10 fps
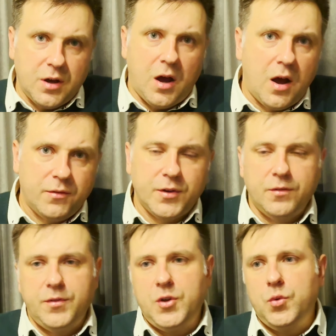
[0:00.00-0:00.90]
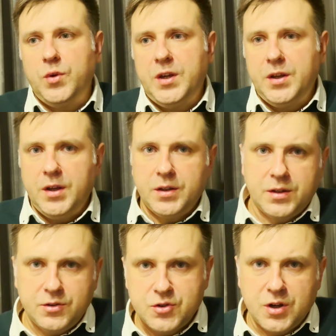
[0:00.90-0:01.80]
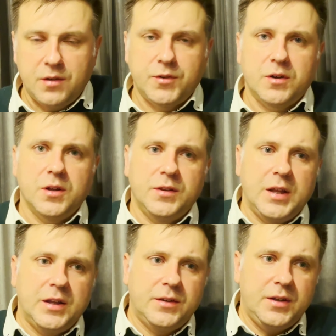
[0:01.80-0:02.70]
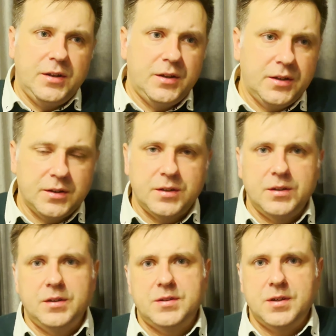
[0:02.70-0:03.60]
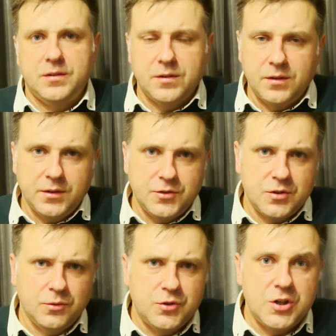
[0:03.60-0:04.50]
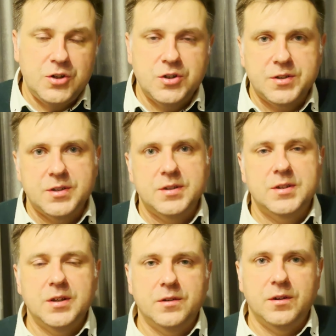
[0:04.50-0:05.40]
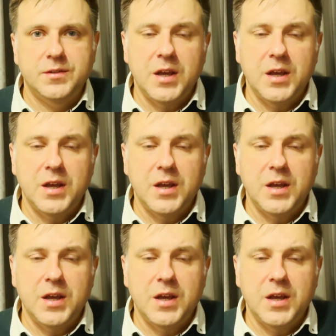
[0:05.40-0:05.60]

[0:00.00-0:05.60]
after viewing it, and after content in it, etc., and on changes, etc.